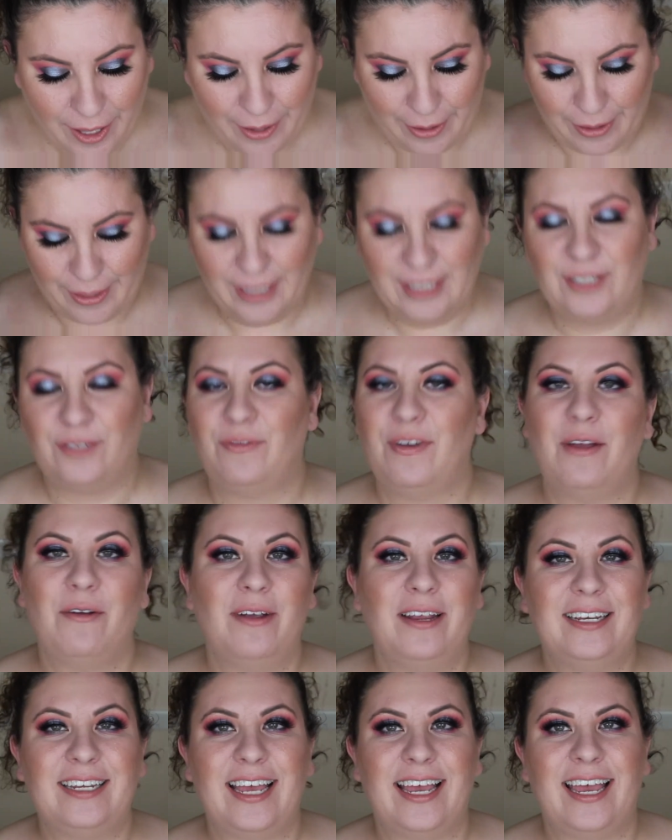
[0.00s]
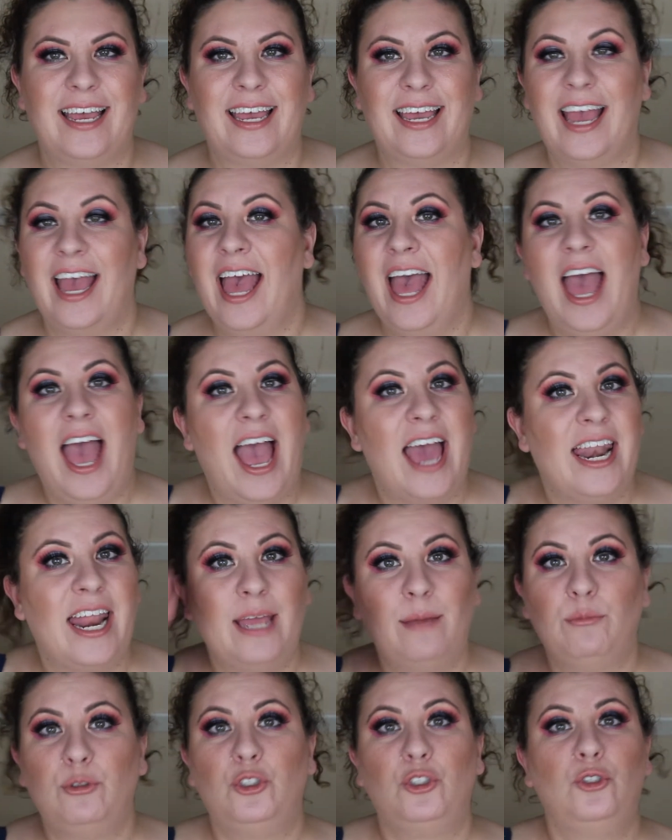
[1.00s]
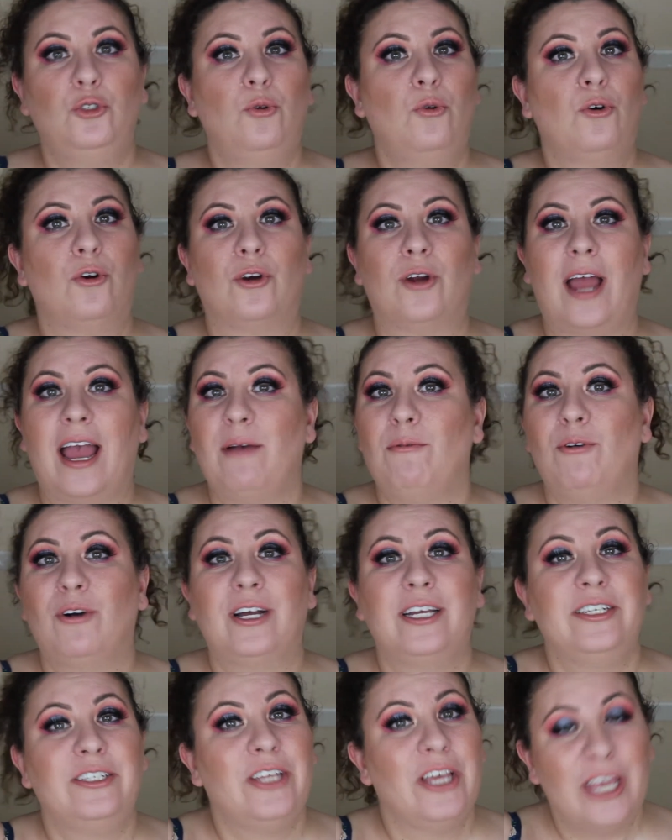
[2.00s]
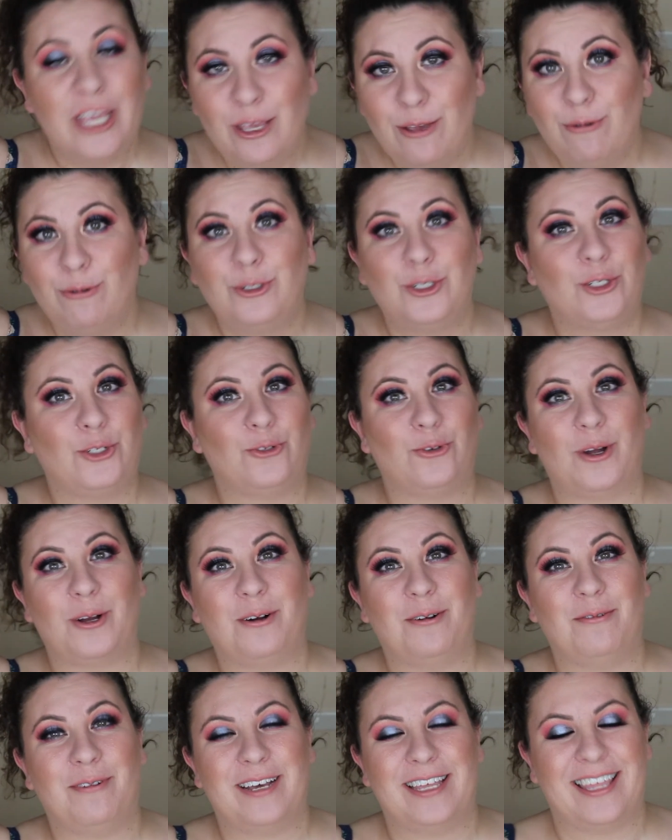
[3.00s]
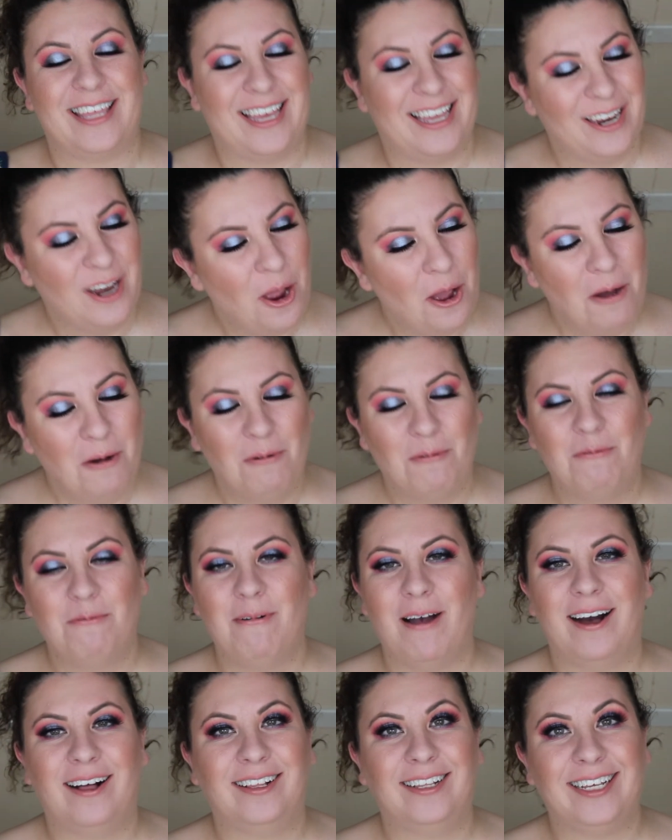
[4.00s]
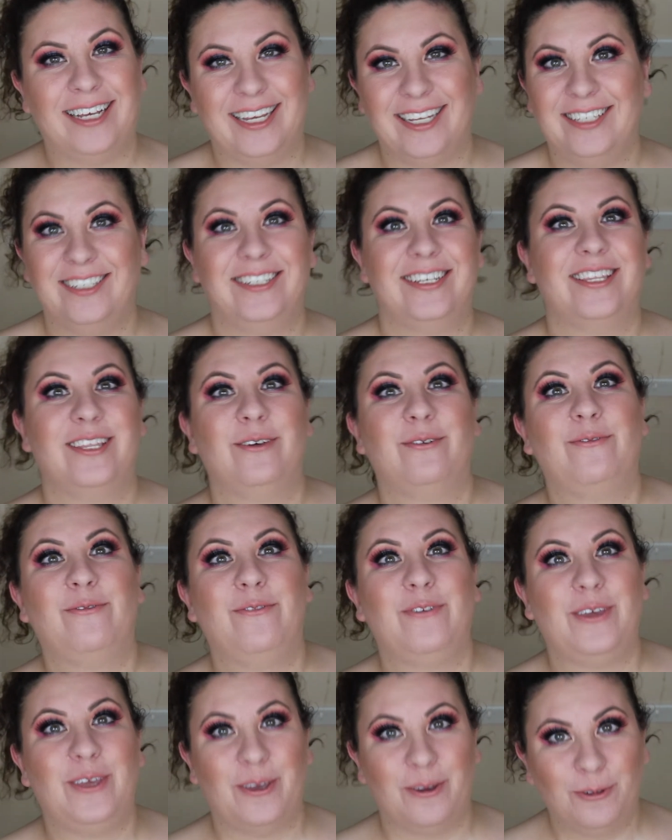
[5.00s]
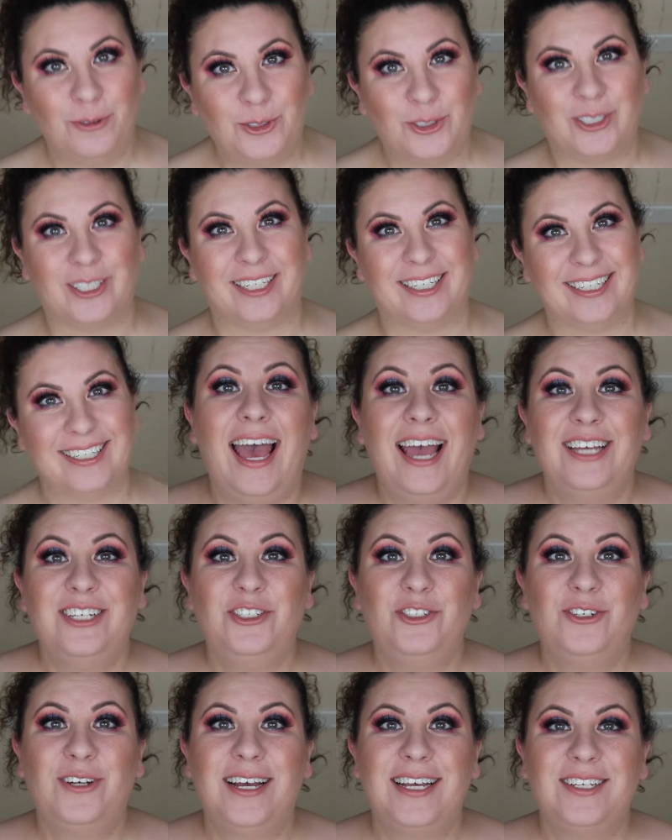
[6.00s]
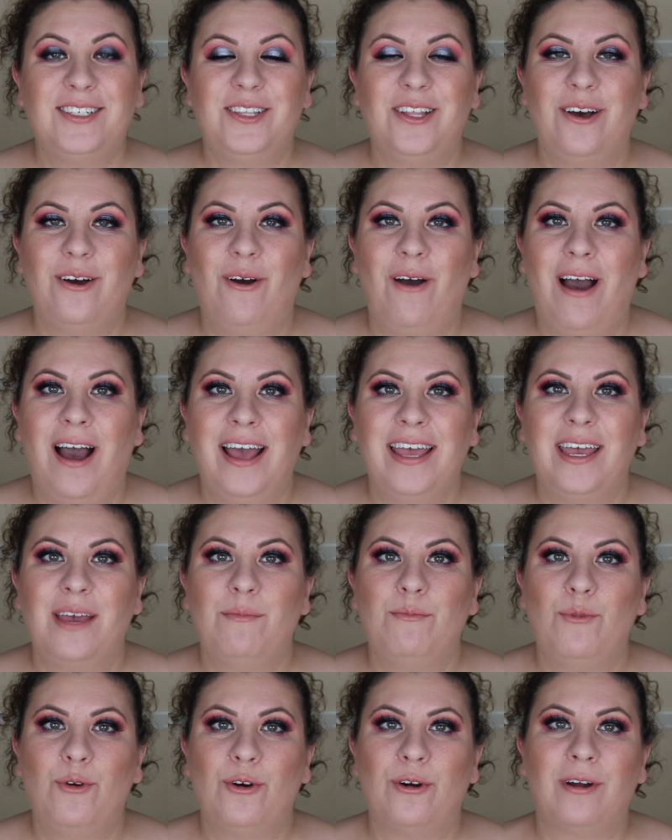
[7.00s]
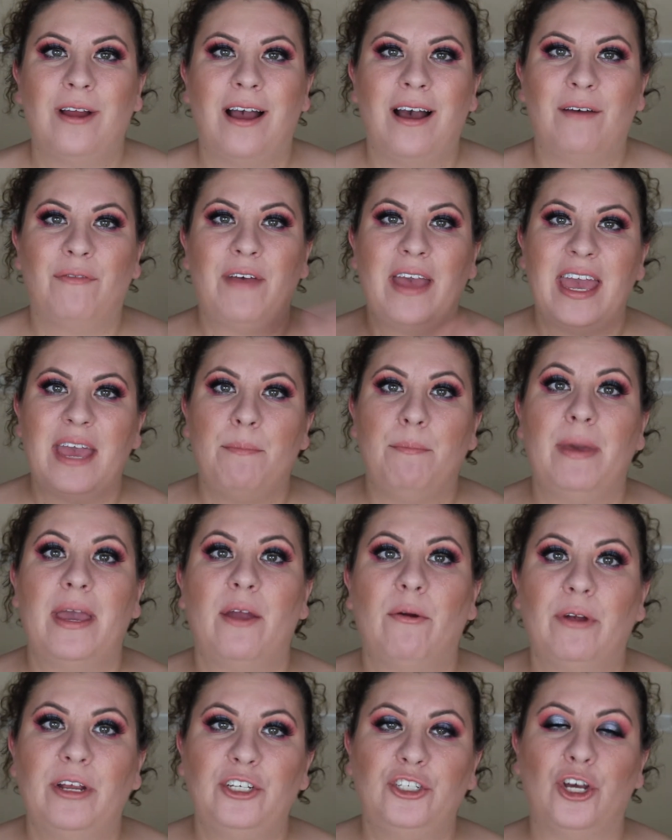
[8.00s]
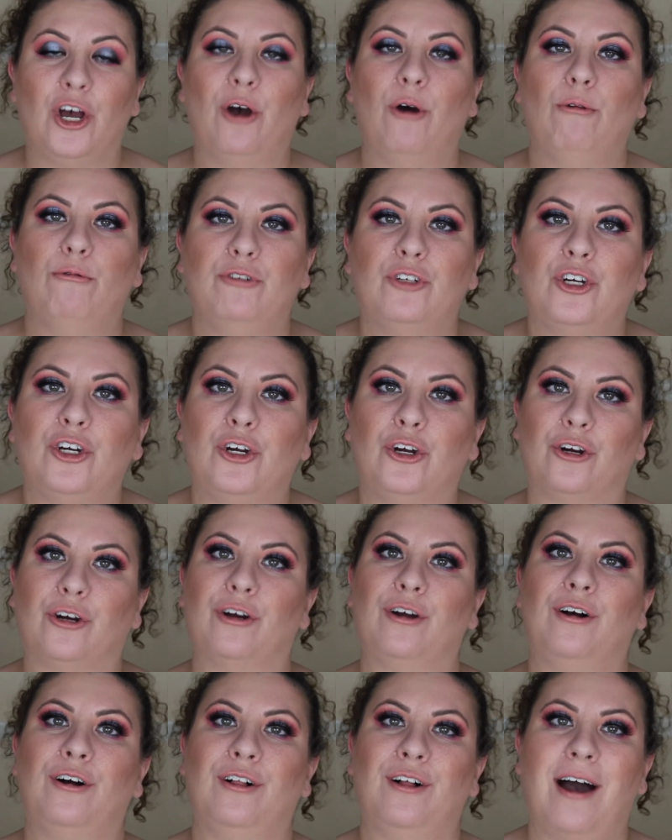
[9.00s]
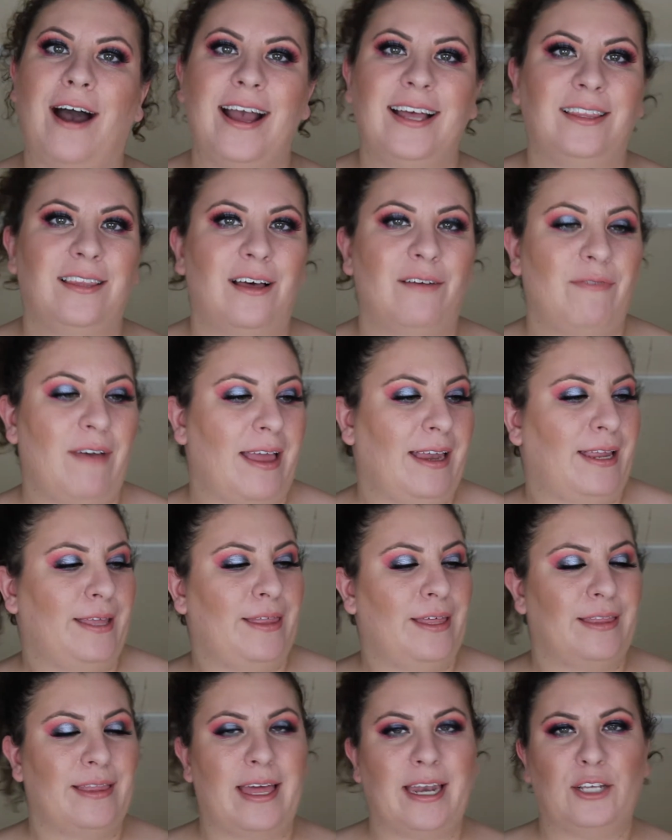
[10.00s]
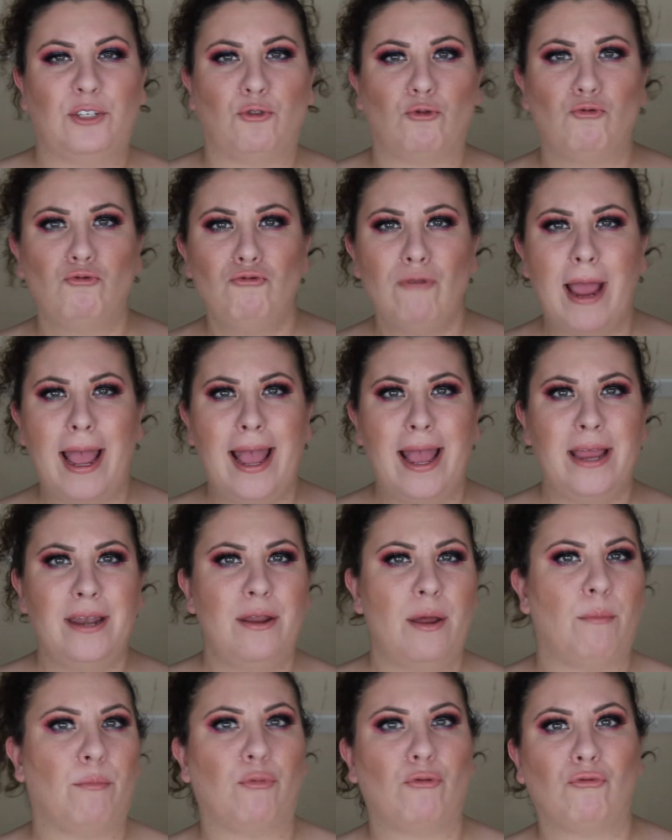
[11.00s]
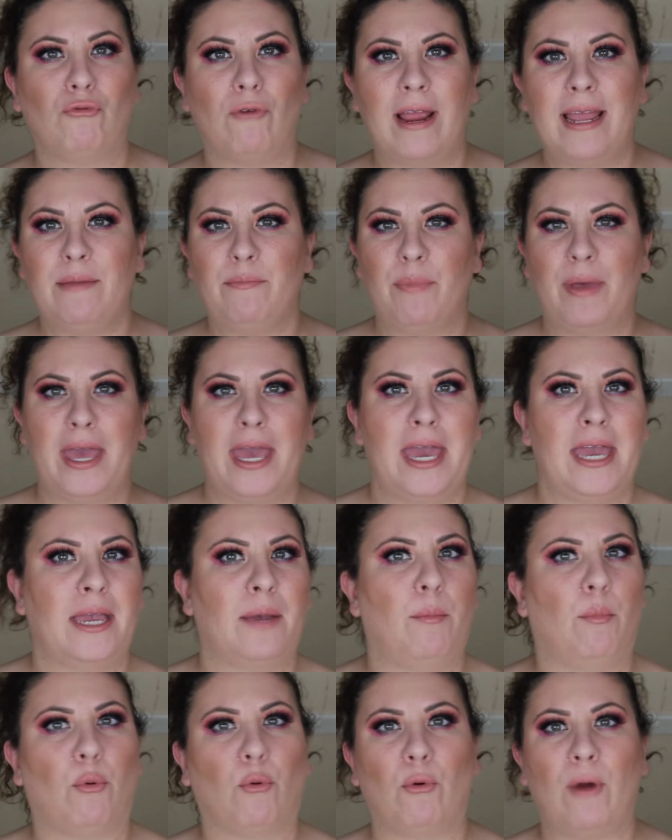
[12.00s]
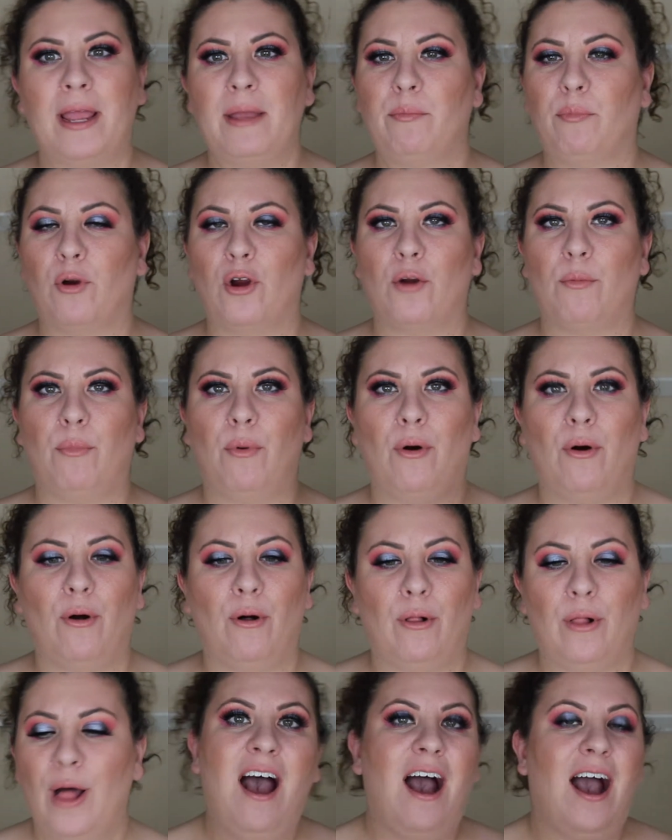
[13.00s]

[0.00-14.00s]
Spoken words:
this very day, and I'm sure I will continue to struggle with it well into the future. As you guys know, I am more of a berry toned girl. I love anything that is red, bright pink, bright purple.